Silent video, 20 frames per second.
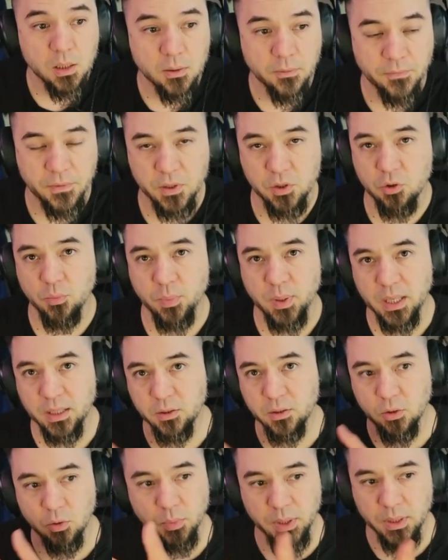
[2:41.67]
The fissure batch,
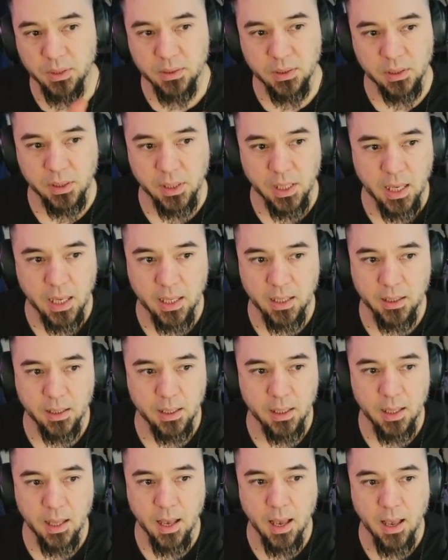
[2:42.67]
so basically
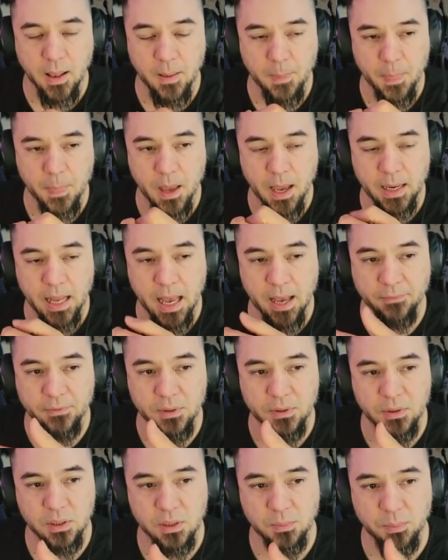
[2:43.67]
I'd have to
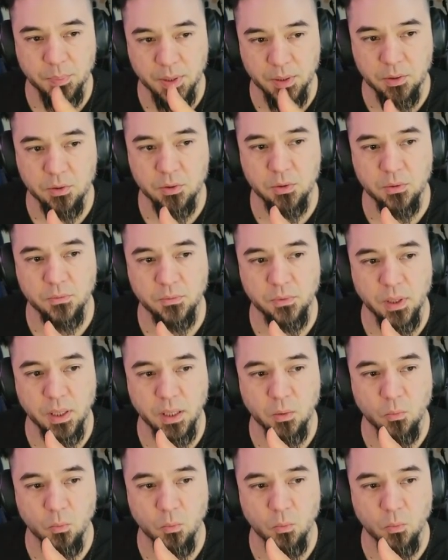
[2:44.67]
see pictures of like